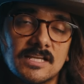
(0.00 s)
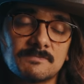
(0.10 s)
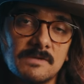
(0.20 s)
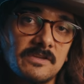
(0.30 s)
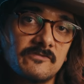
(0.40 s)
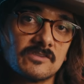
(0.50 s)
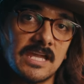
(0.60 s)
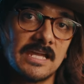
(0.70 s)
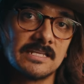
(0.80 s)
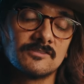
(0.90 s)
that's my beef with
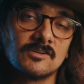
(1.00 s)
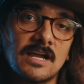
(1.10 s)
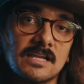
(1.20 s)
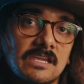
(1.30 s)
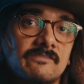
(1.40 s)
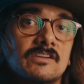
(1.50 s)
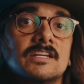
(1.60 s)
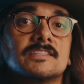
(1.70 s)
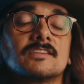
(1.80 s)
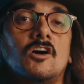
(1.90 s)
Canon. They're not giving
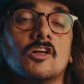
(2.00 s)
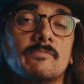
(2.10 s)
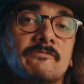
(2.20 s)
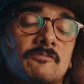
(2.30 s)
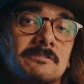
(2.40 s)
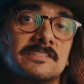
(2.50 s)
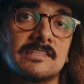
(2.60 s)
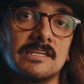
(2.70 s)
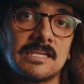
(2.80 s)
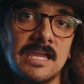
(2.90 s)
us all the performance
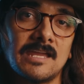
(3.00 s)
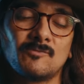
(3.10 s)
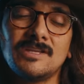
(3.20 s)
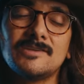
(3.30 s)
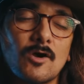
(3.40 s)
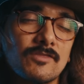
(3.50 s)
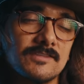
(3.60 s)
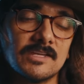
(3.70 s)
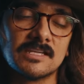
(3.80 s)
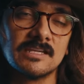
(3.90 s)
that they can. We know
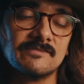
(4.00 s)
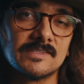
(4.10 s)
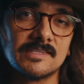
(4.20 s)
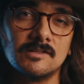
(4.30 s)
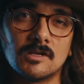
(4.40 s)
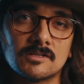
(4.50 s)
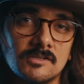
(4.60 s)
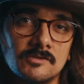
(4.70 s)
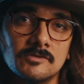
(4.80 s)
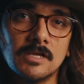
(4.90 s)
that they could give us C-Log 2.